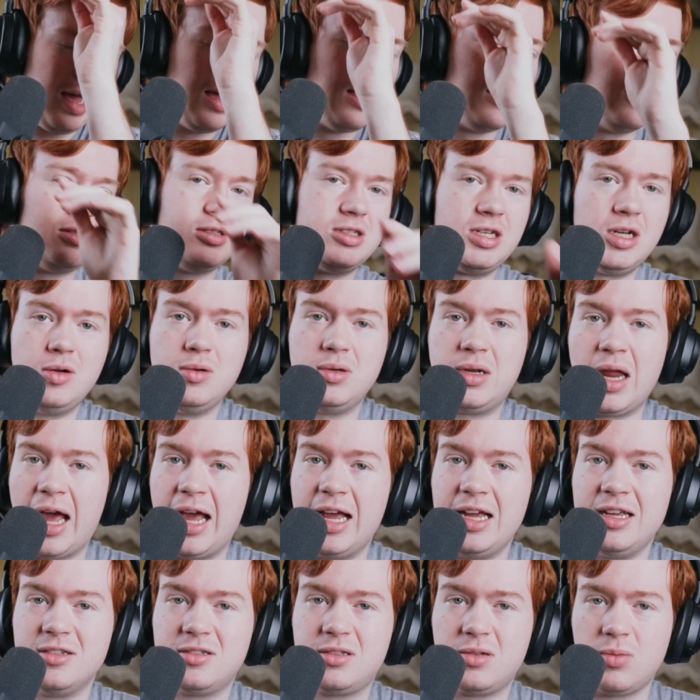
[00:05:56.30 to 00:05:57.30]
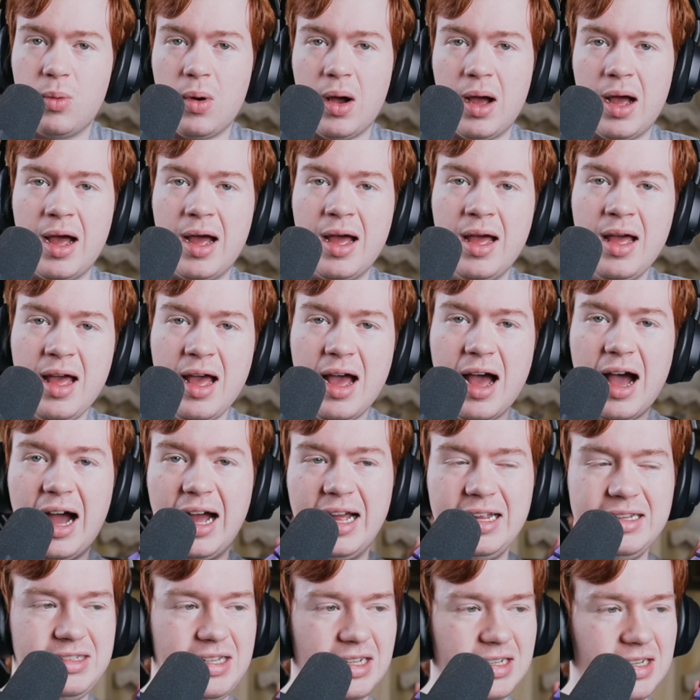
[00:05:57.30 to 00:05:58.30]
2 days where
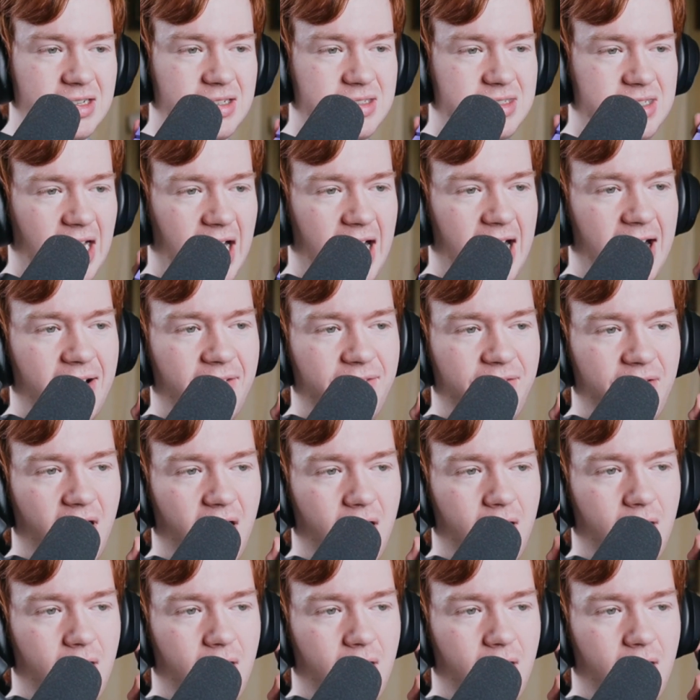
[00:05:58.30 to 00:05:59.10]
I didn't have